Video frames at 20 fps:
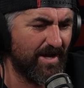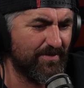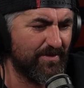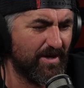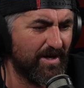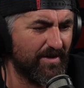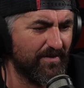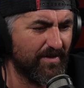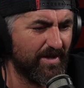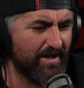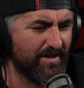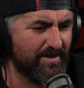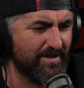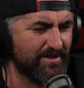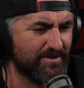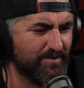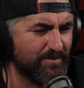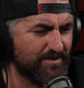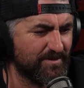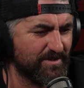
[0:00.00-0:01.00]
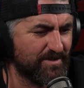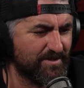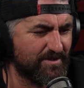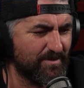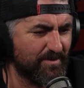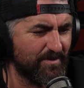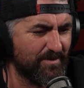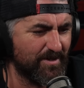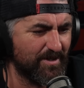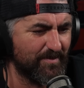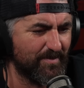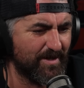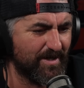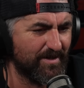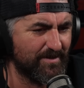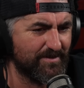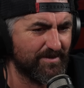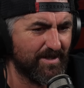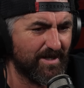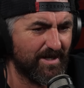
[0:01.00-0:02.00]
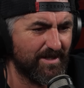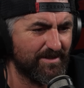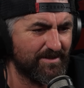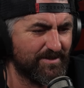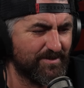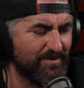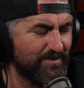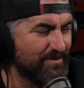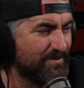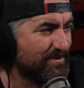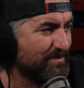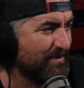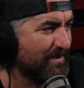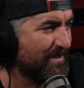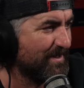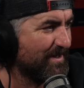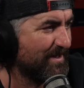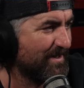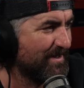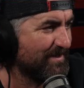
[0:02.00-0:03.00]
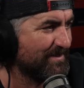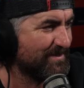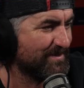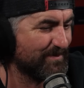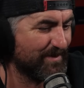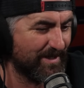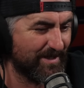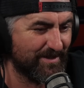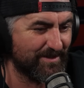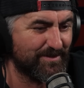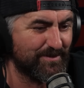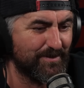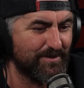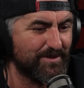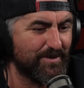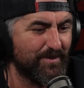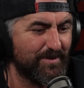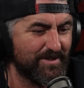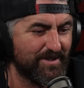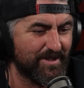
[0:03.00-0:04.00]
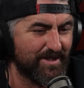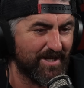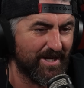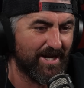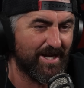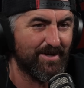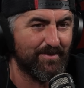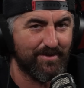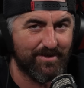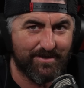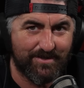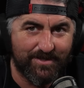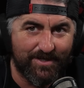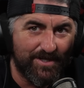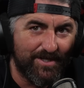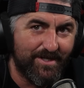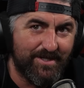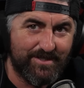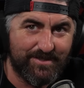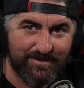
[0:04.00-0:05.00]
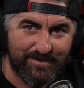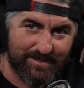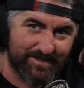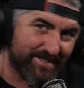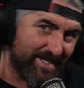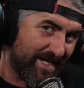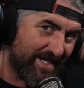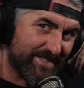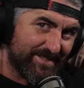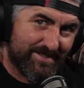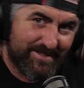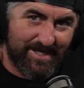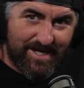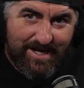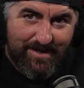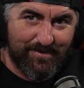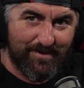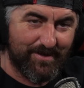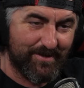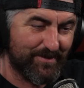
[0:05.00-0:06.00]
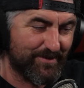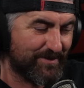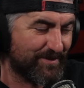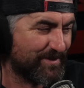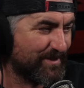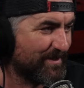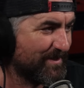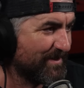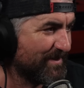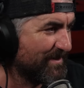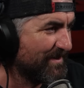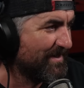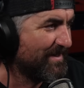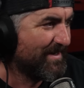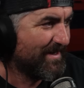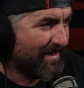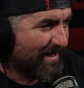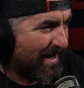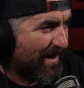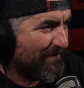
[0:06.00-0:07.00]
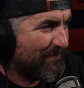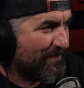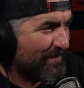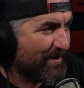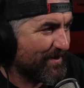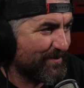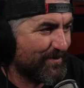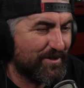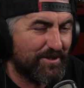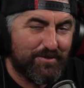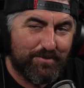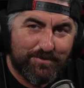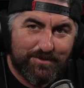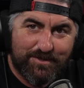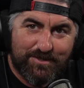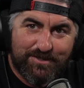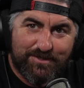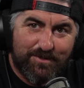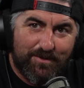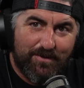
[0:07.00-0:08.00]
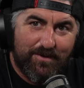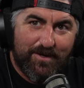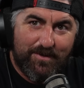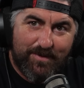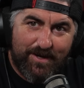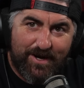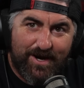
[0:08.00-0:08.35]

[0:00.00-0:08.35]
I thought like this was a story about high school sweethearts. Like as soon as they went to the game and she's got his name on her shirt, I figured this was a story